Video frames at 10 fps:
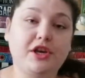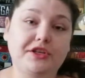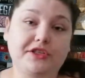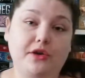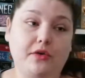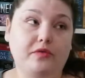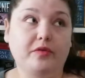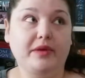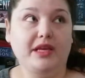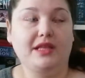so for
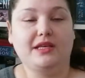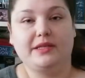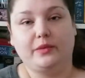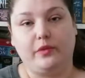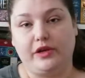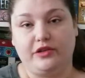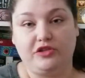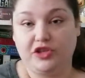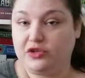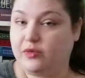me this was
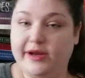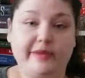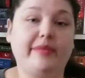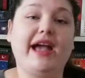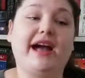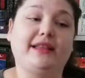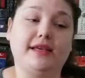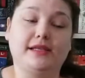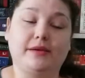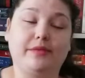just right up my
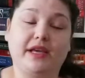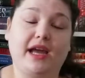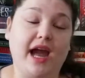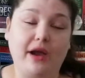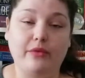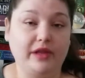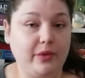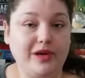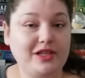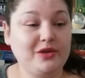alley, something I really
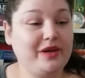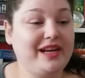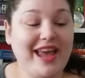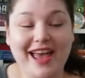wanted to read,